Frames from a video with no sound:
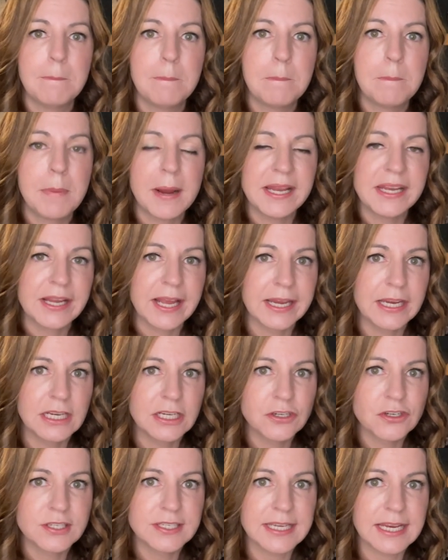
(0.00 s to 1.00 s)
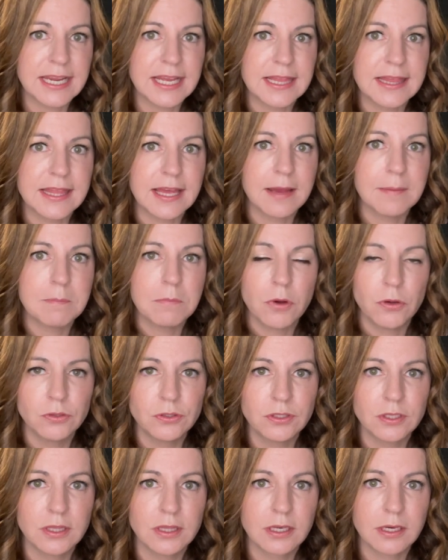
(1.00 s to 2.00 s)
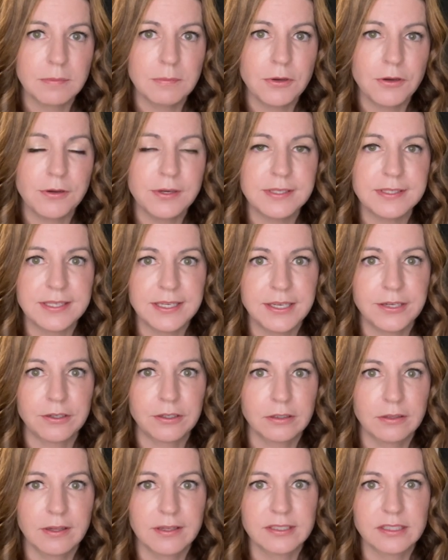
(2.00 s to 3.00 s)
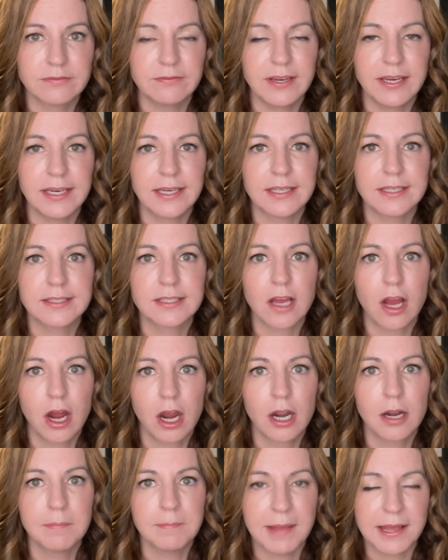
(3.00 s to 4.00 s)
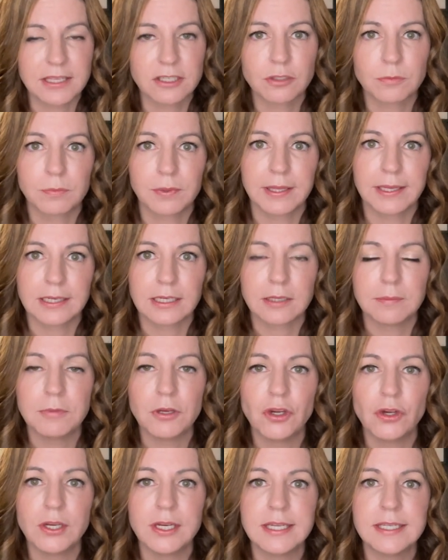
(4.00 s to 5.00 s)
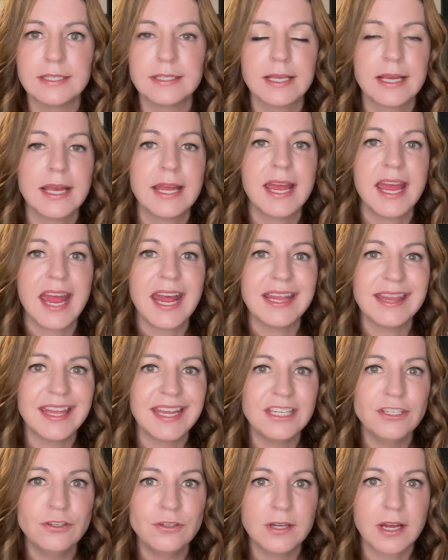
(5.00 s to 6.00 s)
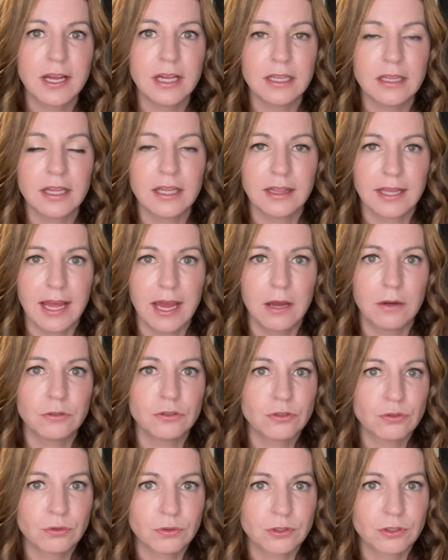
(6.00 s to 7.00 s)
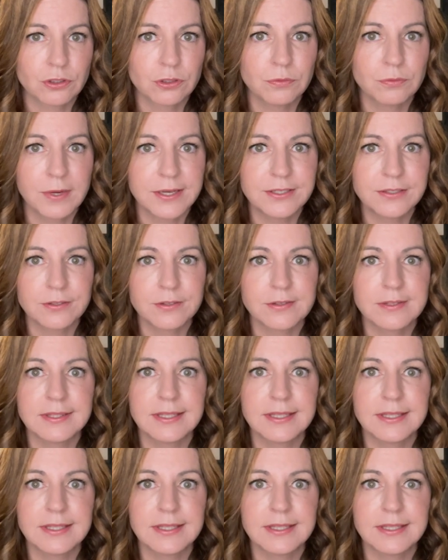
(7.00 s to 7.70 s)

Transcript: But you got to understand that most of the communities here in Las Vegas are master plan communities, and they do not allow short-term rentals.